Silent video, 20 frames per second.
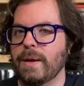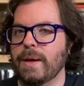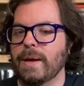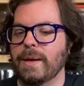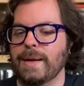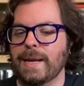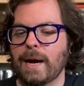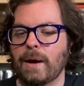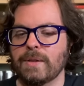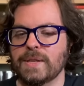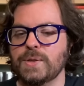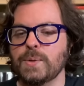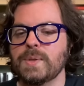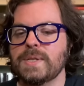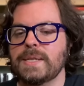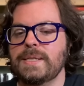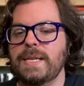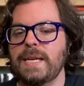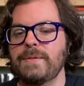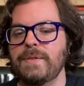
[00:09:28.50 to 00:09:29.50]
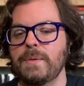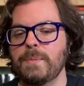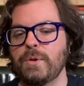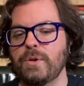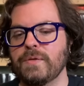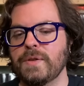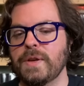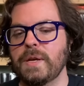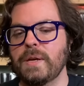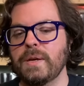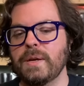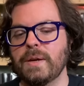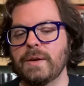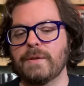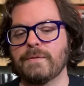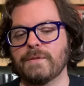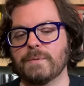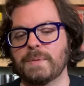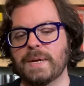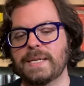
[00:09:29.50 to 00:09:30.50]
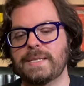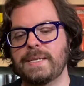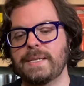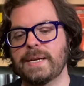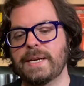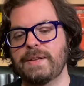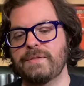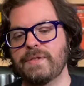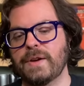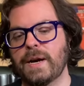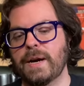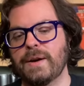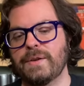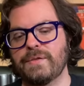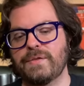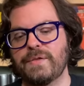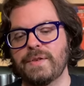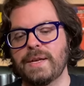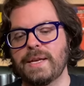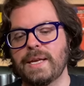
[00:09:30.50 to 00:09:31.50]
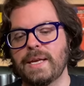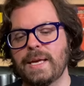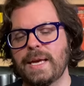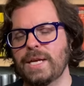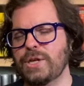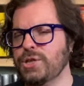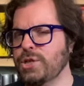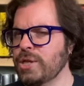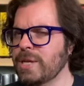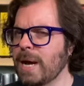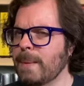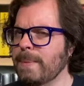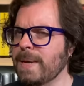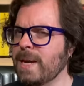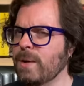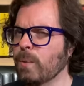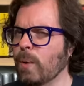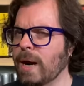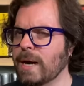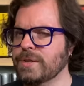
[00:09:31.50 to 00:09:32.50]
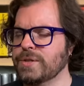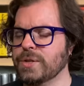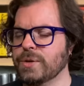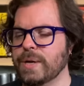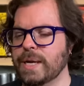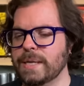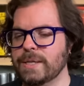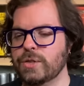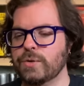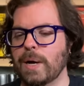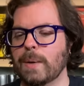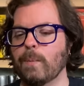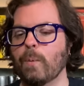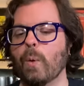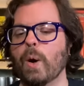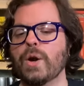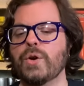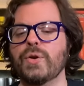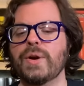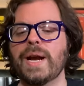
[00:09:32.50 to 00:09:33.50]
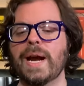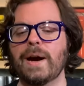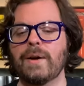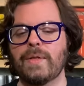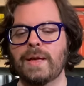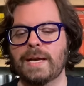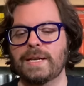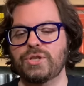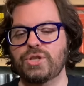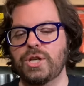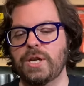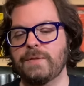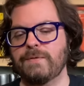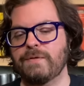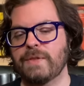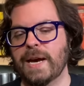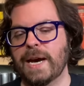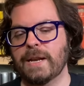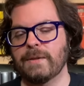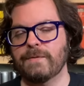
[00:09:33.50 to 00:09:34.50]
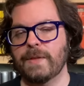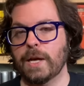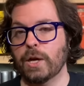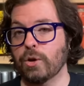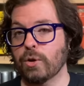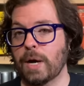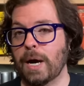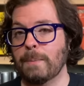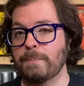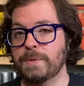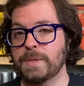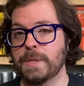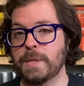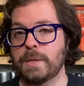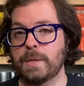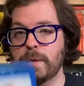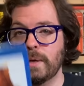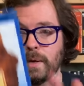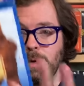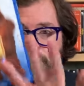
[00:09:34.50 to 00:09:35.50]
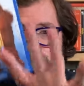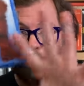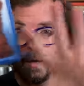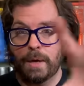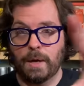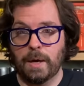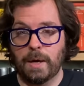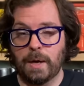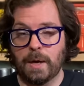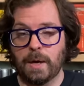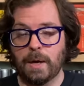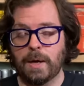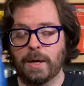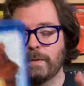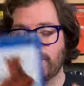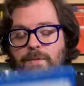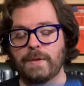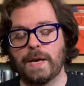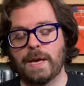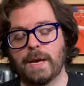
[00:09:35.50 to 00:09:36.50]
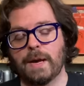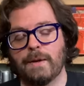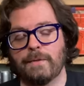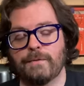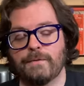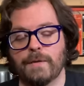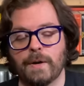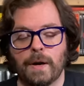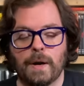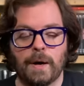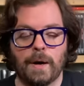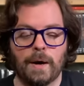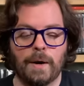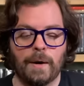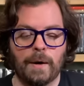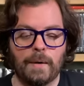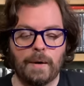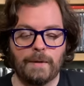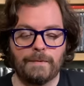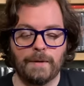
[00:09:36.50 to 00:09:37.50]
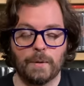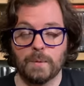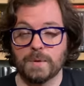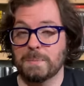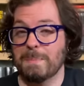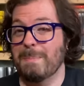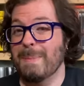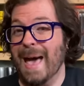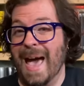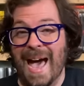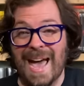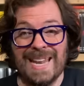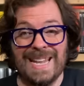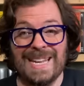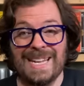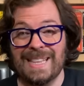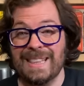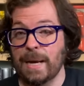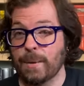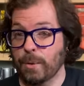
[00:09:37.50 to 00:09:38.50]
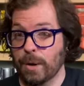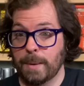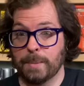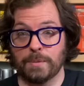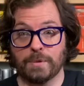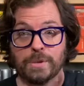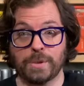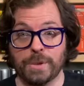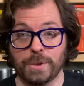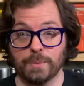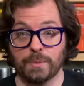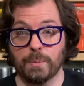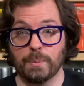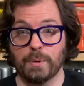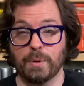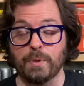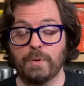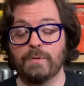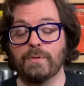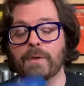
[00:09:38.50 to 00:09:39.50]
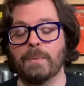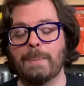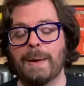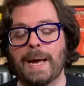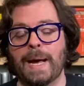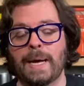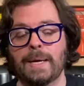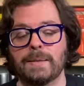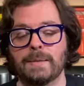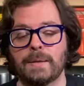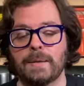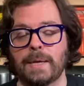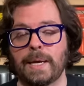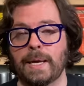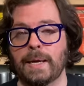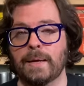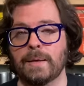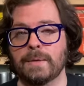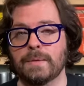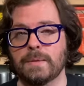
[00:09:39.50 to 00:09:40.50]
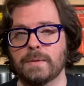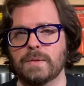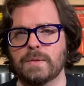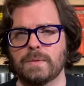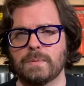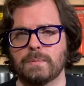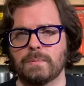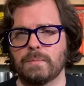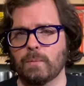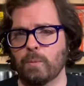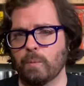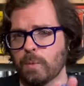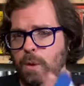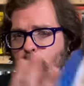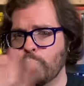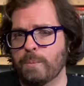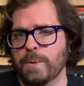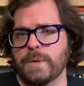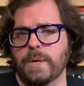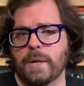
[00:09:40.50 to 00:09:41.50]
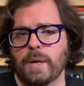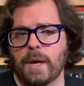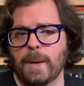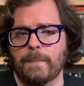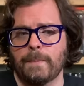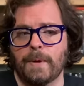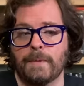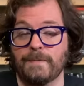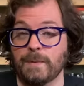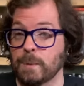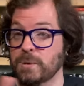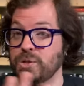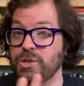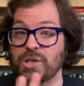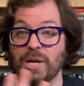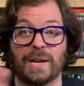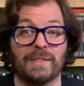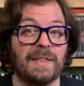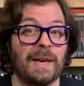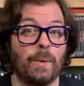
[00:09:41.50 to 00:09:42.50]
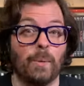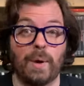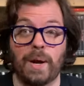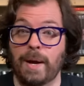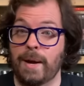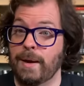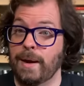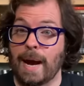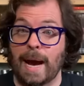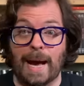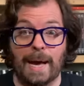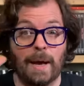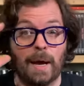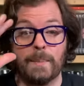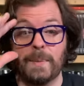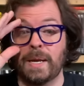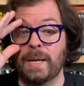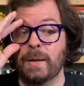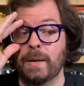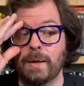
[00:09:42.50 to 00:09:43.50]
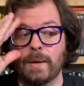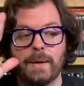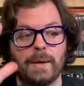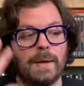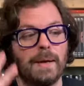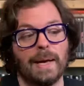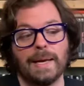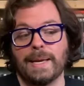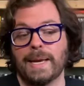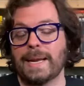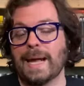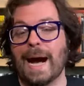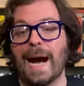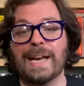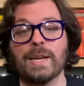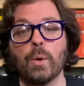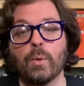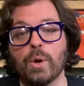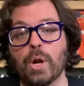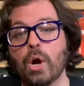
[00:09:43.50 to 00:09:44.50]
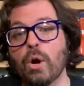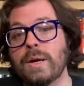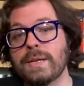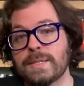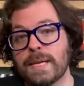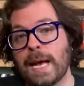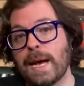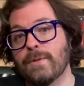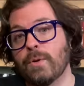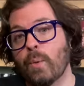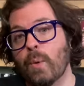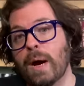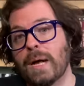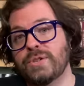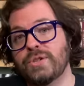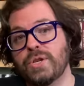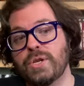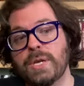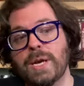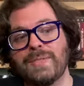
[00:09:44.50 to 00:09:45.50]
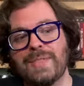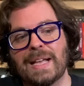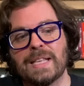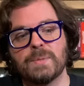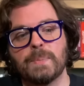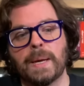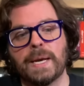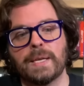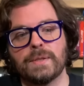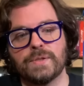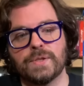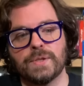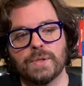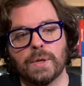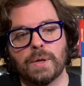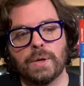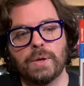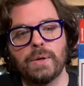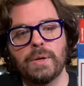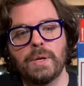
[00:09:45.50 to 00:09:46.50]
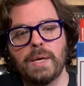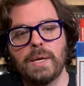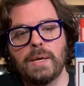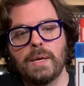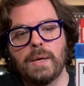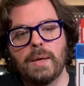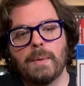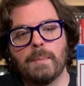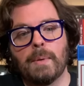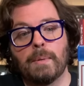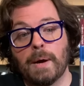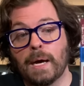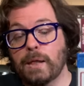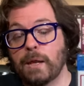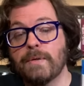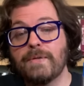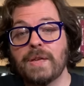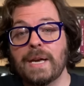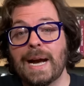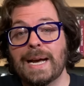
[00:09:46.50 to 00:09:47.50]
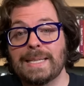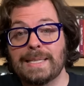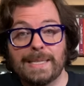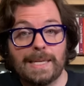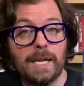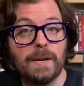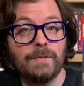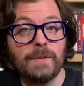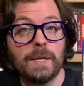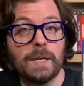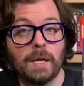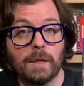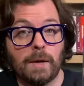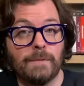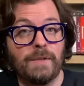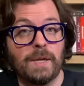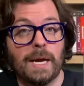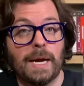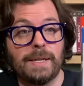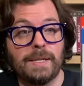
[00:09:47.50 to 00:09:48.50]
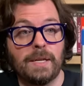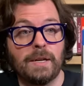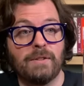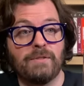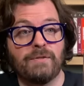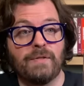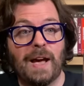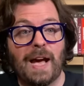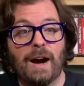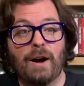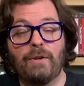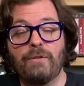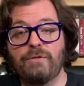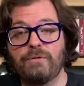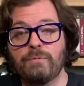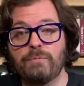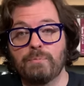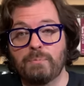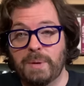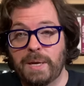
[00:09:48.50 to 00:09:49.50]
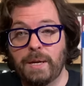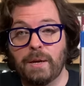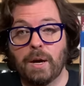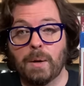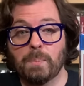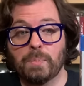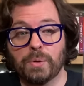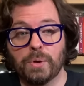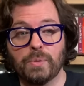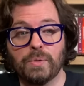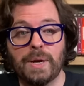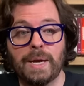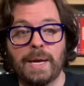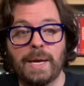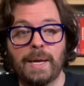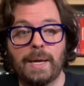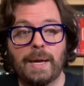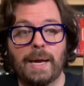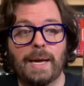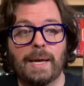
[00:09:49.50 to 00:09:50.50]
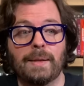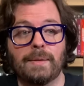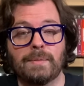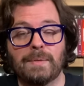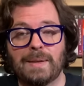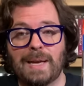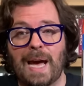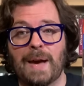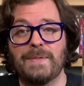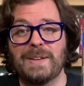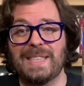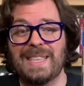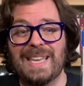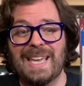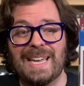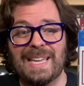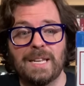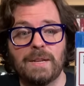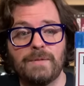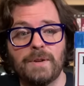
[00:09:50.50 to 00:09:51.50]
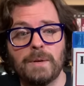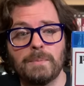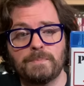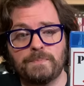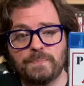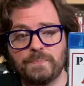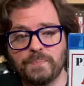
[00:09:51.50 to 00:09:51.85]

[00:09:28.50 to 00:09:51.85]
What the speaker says: Now, this was a TV movie from 1995. It should not be in widescreen. So I'm wondering how they achieved that. If they cropped it, if it was matted and they were able to just remove the mat and open it up, if it was shot that way. I mean, again, I don't know because I haven't watched it yet. That's my concern. But I love the idea of it. I love the idea of ALF being on Blu-ray and having the end of it.